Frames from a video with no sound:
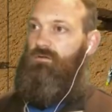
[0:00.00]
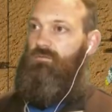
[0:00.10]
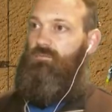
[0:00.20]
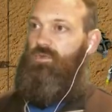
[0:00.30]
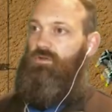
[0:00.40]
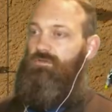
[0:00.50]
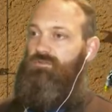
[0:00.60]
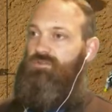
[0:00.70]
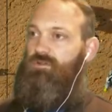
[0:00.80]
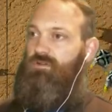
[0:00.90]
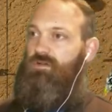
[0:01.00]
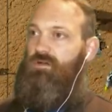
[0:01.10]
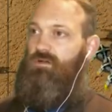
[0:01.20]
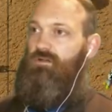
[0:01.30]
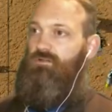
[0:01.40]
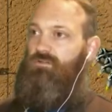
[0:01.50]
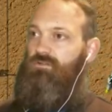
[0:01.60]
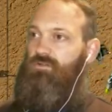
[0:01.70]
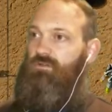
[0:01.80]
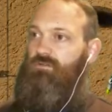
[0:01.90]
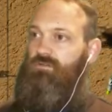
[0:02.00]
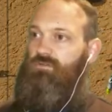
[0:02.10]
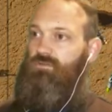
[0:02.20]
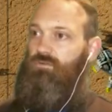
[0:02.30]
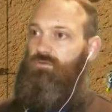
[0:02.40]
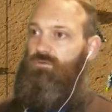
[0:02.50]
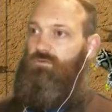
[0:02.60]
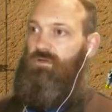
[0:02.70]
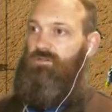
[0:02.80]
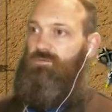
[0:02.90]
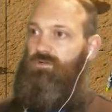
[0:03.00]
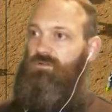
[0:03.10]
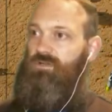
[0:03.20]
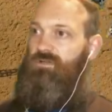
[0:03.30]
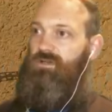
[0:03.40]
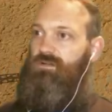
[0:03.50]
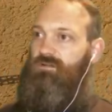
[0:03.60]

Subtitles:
Burner inserter turns into... Actually, we don't need that.